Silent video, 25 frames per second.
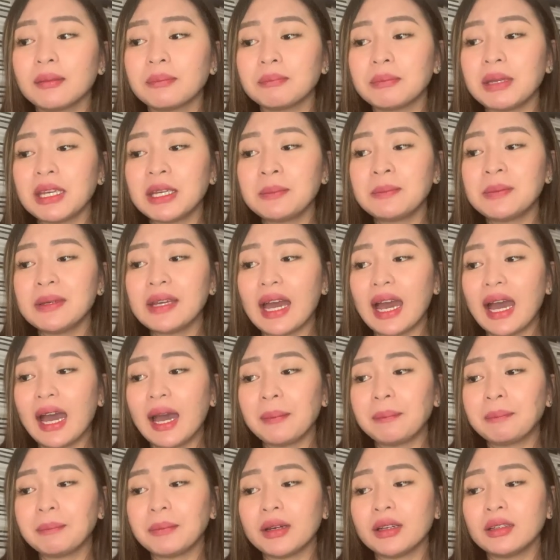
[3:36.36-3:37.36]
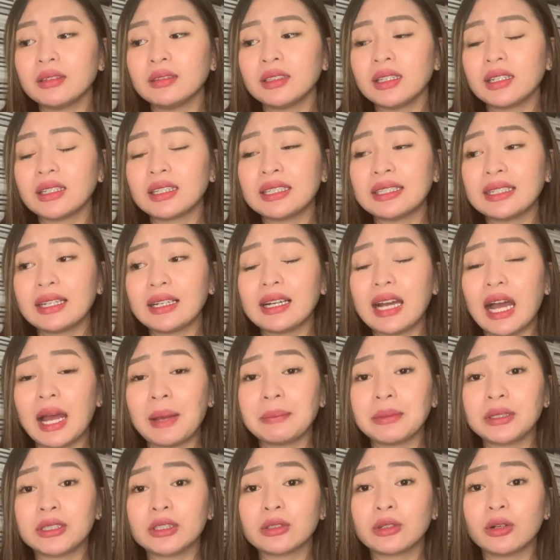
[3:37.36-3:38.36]
baby app na
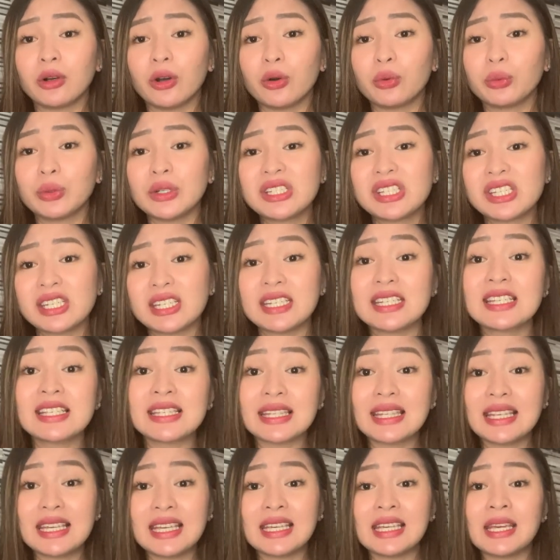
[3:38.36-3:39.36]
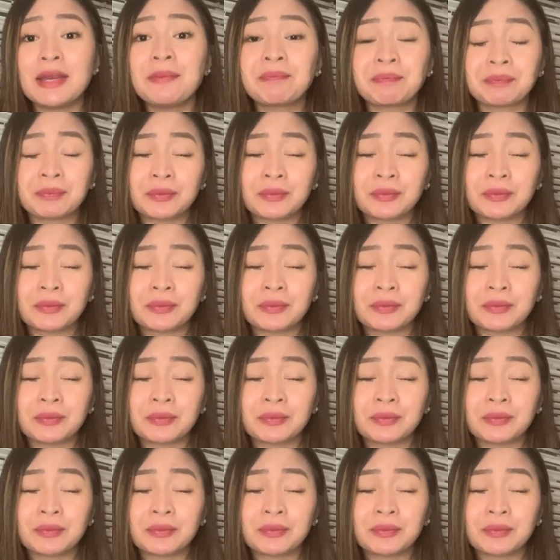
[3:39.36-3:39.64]
ginagamit ko, which is the